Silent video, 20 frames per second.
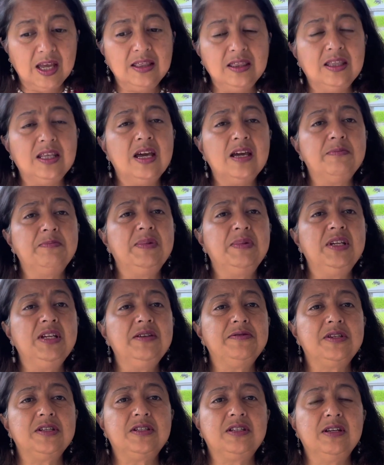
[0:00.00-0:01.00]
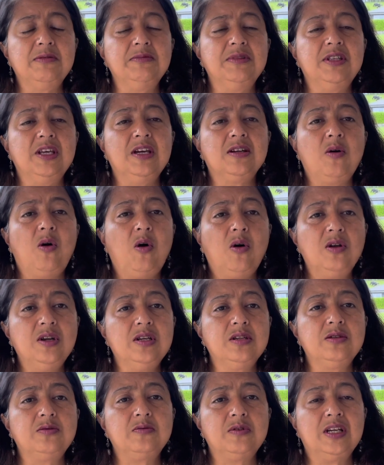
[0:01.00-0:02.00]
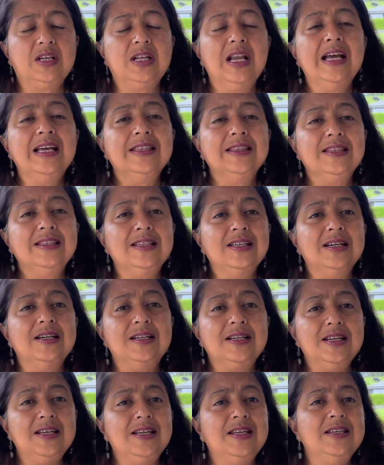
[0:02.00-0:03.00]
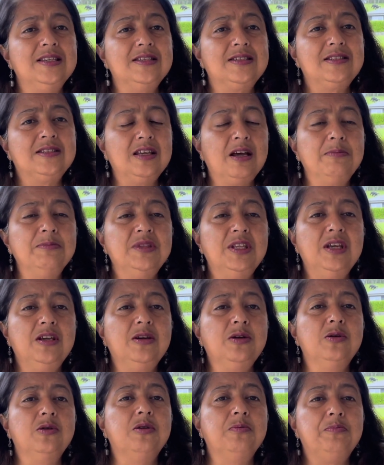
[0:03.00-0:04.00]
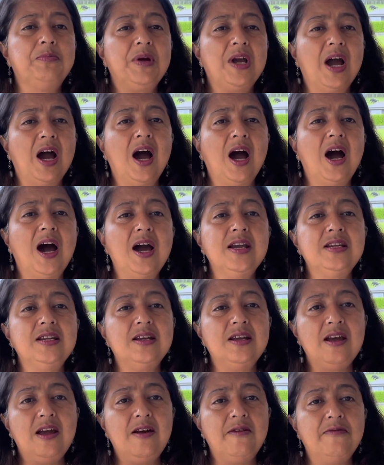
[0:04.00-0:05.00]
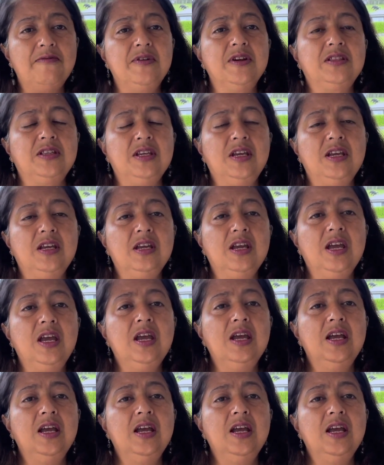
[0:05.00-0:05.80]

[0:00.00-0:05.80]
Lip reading: that belief system that all is well, there is something good behind everything